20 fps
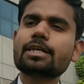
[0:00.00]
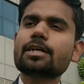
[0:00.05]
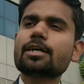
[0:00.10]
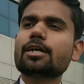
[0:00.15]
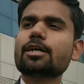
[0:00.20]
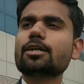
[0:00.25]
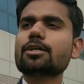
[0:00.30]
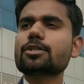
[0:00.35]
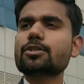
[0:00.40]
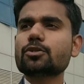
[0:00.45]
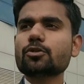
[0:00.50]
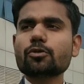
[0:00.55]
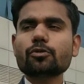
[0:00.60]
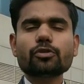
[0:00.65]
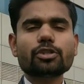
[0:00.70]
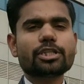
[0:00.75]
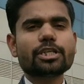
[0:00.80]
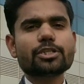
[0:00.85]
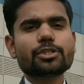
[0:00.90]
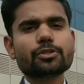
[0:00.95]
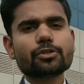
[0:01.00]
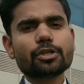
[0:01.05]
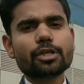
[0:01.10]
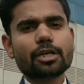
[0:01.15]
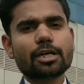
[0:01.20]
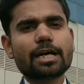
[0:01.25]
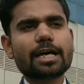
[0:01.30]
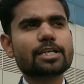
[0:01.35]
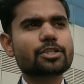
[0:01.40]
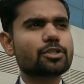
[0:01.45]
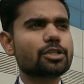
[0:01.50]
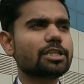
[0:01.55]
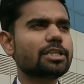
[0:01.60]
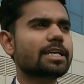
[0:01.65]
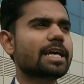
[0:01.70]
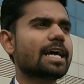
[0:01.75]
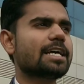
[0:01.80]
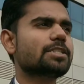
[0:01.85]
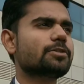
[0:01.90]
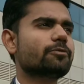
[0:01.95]
So they should actually,
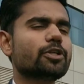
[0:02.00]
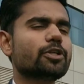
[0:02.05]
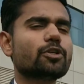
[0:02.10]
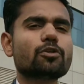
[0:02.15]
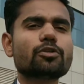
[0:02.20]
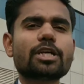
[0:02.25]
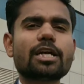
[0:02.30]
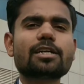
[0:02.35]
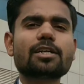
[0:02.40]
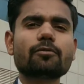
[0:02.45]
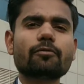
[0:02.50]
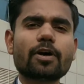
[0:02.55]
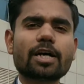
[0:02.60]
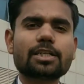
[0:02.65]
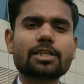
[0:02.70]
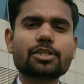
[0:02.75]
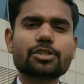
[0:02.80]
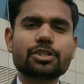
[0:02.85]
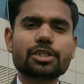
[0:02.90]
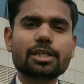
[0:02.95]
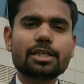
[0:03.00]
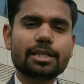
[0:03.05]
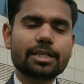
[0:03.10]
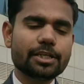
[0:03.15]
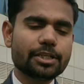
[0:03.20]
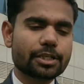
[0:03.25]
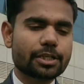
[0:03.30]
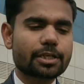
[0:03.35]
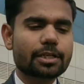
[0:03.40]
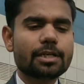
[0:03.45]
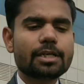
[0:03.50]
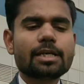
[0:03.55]
as know that the financial year,